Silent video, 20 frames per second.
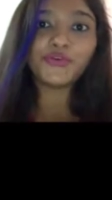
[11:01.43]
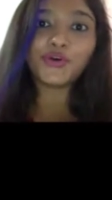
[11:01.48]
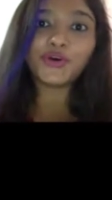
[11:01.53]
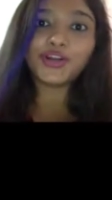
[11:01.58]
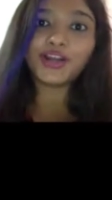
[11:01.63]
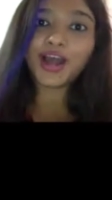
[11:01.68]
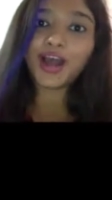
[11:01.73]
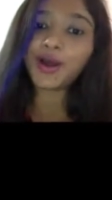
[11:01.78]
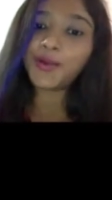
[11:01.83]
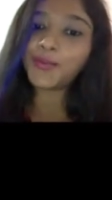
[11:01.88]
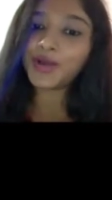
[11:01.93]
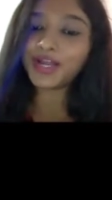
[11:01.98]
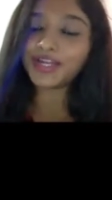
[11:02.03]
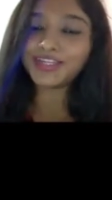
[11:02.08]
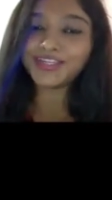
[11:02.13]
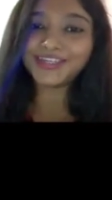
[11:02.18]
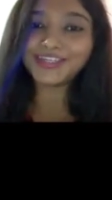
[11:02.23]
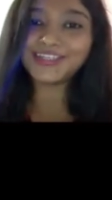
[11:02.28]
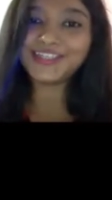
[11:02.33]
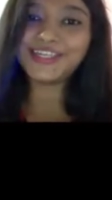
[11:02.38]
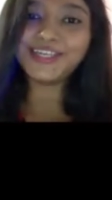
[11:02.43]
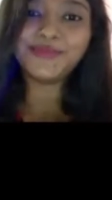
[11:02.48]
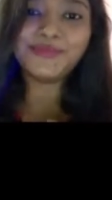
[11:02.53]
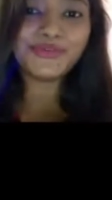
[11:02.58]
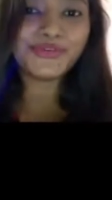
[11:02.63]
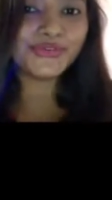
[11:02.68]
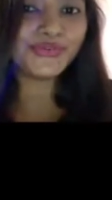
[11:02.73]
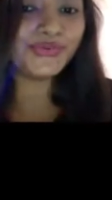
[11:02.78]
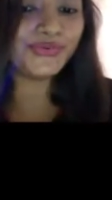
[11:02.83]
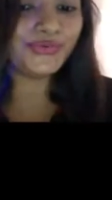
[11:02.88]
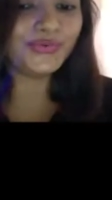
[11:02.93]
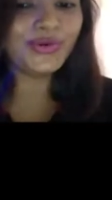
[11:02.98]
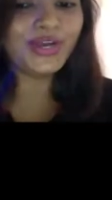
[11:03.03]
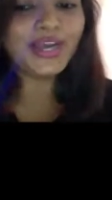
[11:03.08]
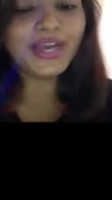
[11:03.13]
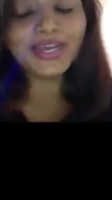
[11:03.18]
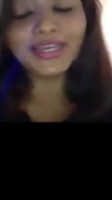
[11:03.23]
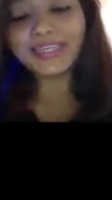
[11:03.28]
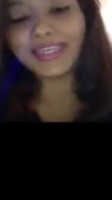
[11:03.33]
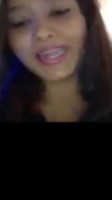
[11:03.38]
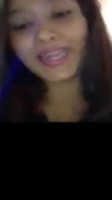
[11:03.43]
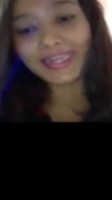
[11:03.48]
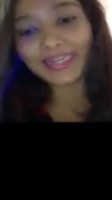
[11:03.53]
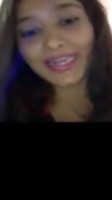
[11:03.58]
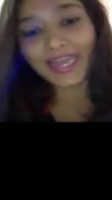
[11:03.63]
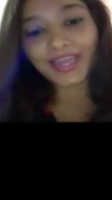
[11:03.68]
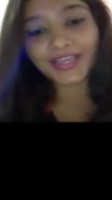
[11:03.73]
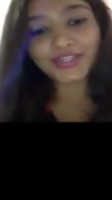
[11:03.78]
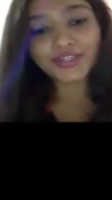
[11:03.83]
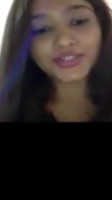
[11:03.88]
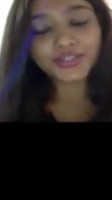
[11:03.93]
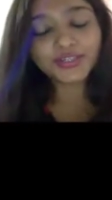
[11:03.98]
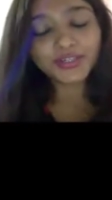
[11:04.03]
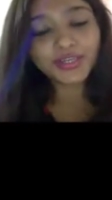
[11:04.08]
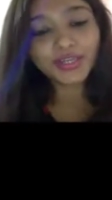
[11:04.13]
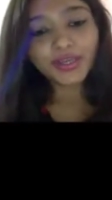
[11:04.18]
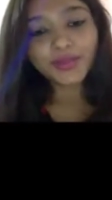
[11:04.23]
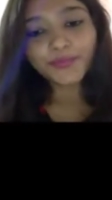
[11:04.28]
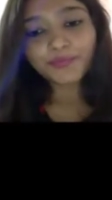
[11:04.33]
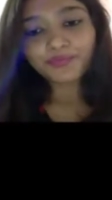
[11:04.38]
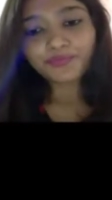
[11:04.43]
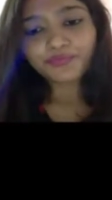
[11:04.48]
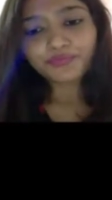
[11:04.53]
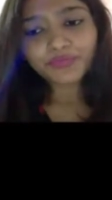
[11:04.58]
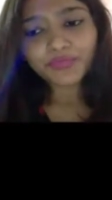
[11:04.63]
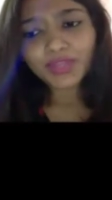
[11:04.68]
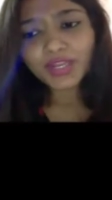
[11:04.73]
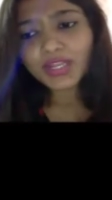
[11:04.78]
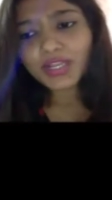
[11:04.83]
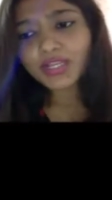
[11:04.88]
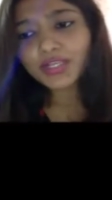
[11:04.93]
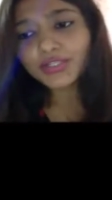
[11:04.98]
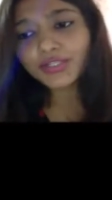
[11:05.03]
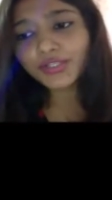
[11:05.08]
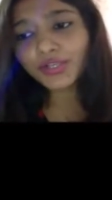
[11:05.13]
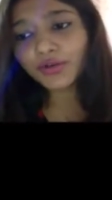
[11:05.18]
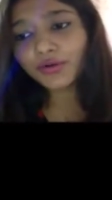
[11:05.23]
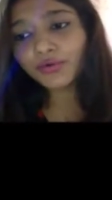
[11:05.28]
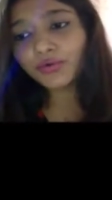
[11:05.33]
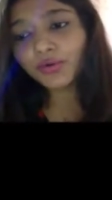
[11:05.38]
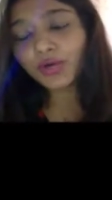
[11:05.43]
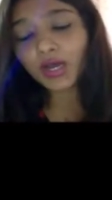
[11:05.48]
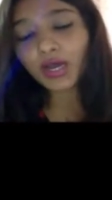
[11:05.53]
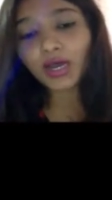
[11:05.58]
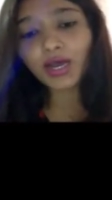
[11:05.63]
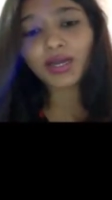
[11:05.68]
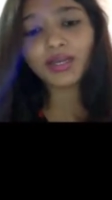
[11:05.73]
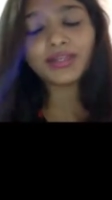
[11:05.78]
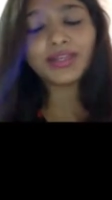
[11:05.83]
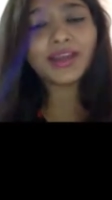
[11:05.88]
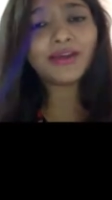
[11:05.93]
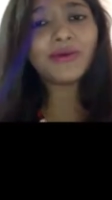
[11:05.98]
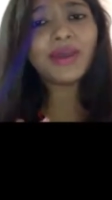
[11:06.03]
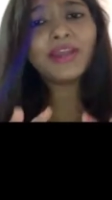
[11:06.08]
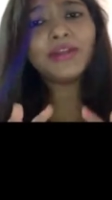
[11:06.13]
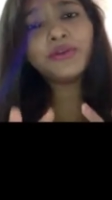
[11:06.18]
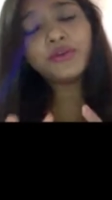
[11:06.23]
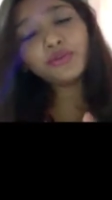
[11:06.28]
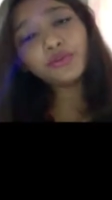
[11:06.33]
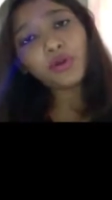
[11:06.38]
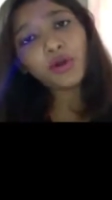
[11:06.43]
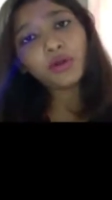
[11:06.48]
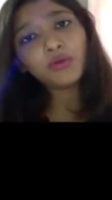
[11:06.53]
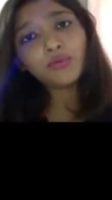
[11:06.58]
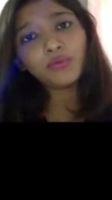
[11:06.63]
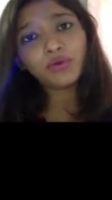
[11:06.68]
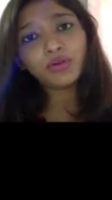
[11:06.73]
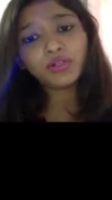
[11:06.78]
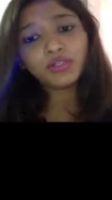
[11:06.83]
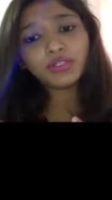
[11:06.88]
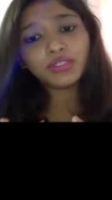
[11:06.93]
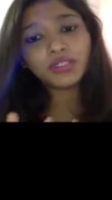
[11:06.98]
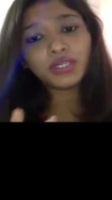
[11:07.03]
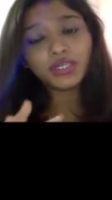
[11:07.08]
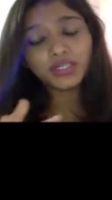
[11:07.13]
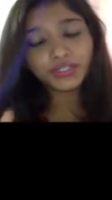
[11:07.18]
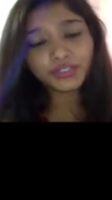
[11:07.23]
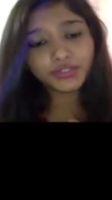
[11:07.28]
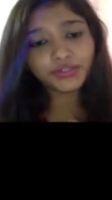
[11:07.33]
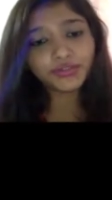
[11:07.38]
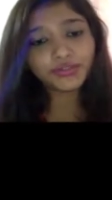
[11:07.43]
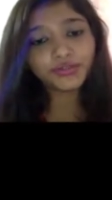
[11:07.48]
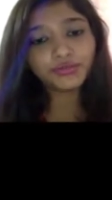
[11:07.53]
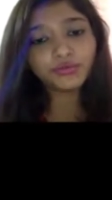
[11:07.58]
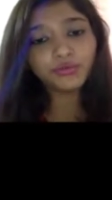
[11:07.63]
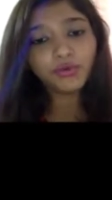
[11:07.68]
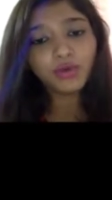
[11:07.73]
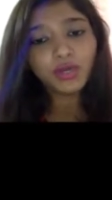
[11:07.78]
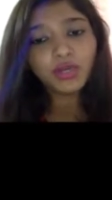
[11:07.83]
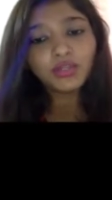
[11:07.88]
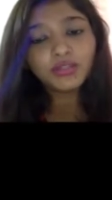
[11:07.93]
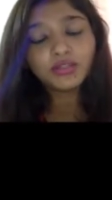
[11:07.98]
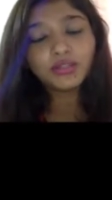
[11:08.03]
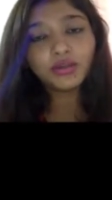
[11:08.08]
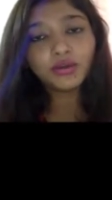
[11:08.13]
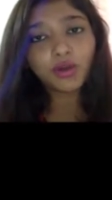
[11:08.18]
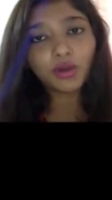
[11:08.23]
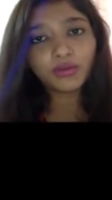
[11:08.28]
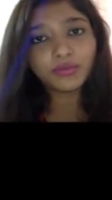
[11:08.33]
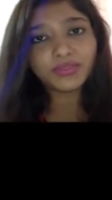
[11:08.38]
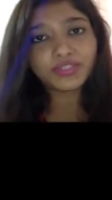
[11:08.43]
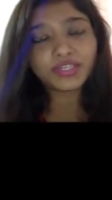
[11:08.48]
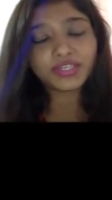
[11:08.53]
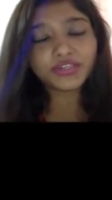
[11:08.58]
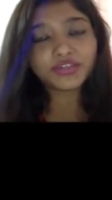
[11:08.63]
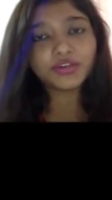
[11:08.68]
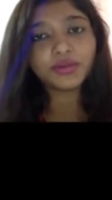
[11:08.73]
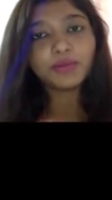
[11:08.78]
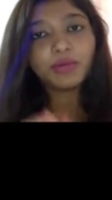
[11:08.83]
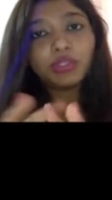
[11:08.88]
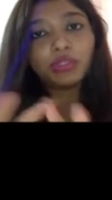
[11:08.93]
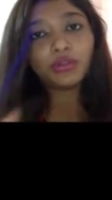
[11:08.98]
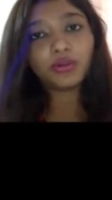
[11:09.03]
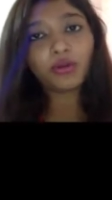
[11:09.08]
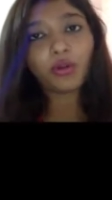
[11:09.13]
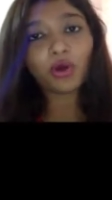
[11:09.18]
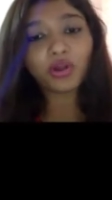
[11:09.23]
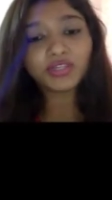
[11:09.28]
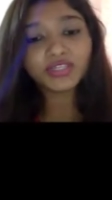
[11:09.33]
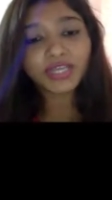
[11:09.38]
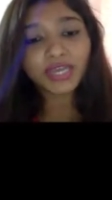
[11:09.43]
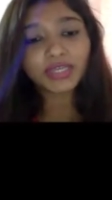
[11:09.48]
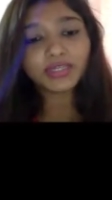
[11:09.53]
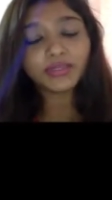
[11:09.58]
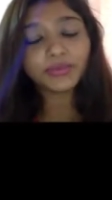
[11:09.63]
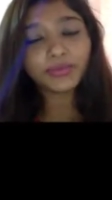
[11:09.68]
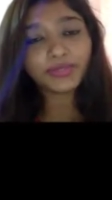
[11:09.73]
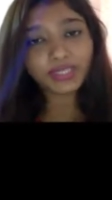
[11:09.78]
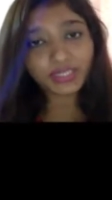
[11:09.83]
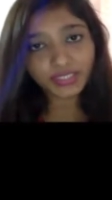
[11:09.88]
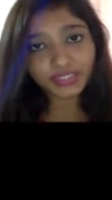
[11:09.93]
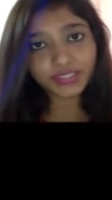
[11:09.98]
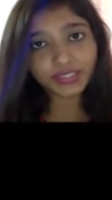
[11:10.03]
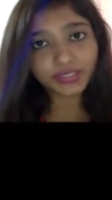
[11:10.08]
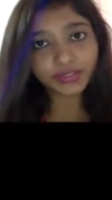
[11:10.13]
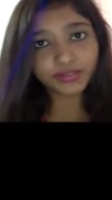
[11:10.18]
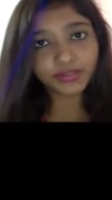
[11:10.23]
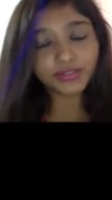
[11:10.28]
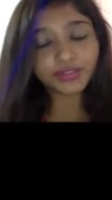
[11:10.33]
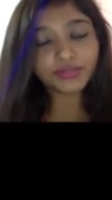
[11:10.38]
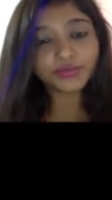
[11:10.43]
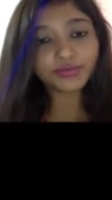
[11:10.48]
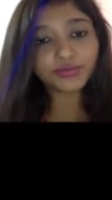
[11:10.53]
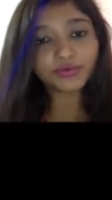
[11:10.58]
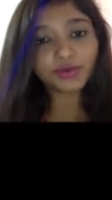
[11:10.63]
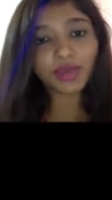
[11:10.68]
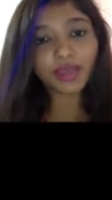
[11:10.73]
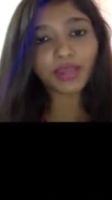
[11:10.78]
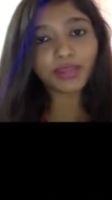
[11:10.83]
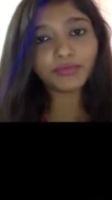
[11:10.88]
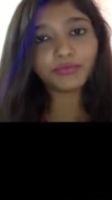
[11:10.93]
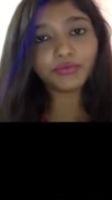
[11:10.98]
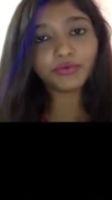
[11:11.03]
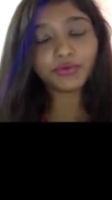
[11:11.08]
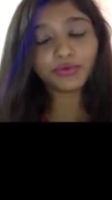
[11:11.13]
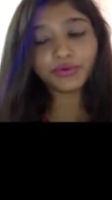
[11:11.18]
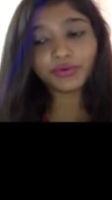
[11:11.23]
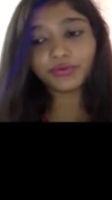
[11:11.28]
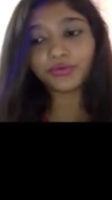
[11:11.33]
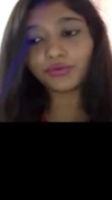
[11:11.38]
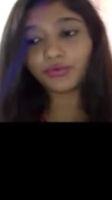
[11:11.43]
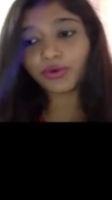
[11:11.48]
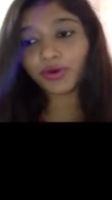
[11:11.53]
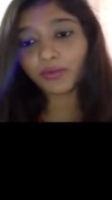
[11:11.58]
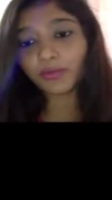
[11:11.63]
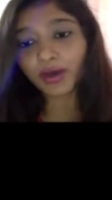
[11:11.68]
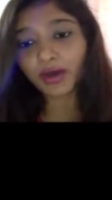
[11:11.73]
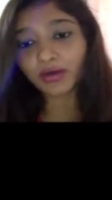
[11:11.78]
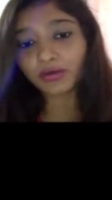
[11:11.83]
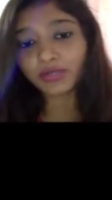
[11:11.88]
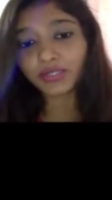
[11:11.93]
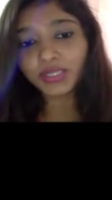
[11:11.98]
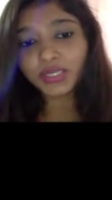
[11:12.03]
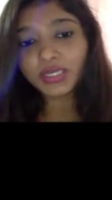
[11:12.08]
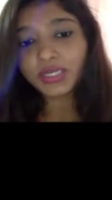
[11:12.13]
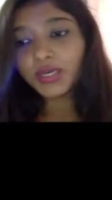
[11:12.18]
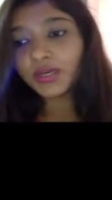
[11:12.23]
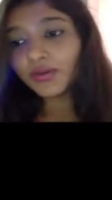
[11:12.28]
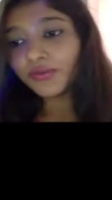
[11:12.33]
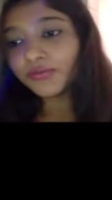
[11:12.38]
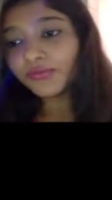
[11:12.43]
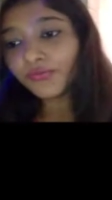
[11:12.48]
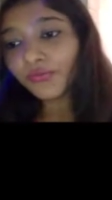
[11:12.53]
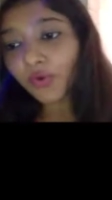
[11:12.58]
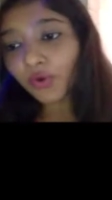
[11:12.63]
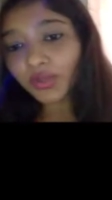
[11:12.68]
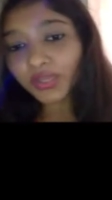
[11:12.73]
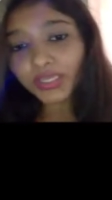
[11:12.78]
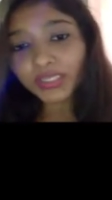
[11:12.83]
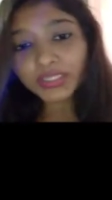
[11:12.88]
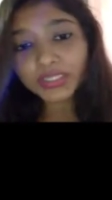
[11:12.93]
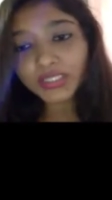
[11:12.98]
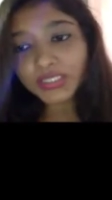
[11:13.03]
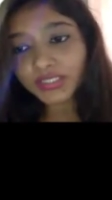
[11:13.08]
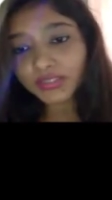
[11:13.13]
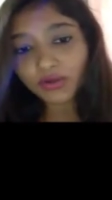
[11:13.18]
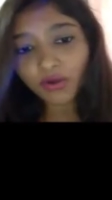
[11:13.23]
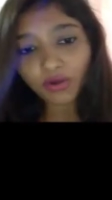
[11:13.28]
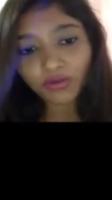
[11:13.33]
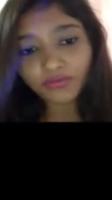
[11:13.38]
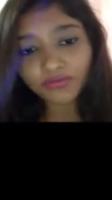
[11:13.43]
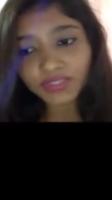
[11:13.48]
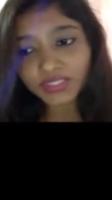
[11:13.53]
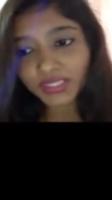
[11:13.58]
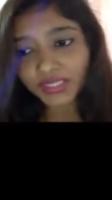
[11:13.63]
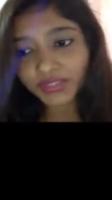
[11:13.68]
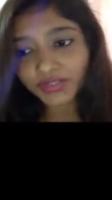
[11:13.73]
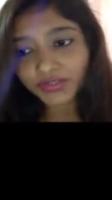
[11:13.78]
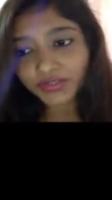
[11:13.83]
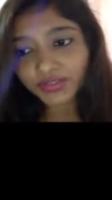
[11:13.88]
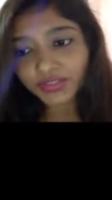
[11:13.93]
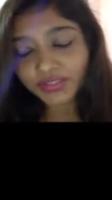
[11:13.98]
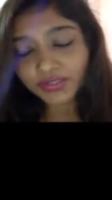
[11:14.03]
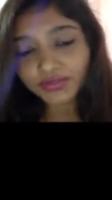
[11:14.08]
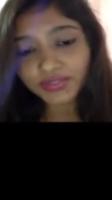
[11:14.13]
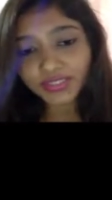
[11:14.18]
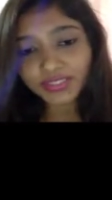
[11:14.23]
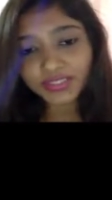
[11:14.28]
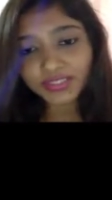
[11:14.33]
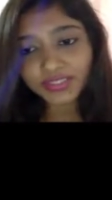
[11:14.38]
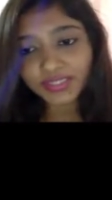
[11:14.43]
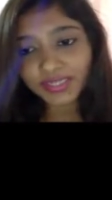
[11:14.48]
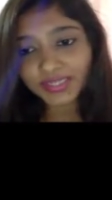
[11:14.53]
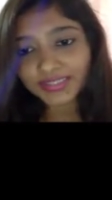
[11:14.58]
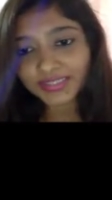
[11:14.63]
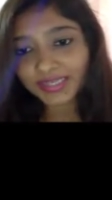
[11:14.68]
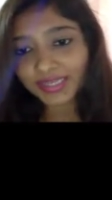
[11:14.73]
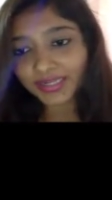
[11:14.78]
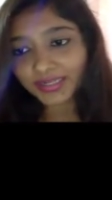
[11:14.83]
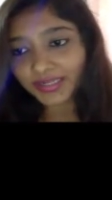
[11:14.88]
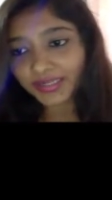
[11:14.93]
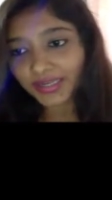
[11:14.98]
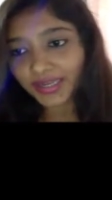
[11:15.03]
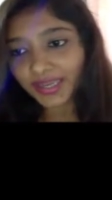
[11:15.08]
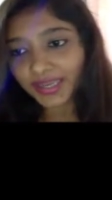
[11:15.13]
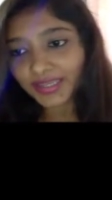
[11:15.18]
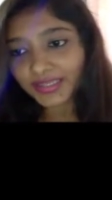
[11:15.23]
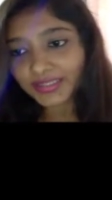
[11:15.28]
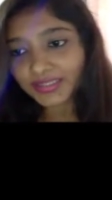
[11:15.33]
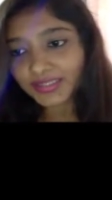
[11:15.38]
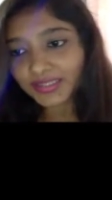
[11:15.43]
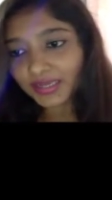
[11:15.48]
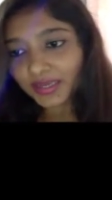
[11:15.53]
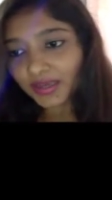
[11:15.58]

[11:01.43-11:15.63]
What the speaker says: for our marketing team to get in action. So now I do not want to continue the conversation about the launch activities here. So I'm going to go about forking this conversation. So since they said yes,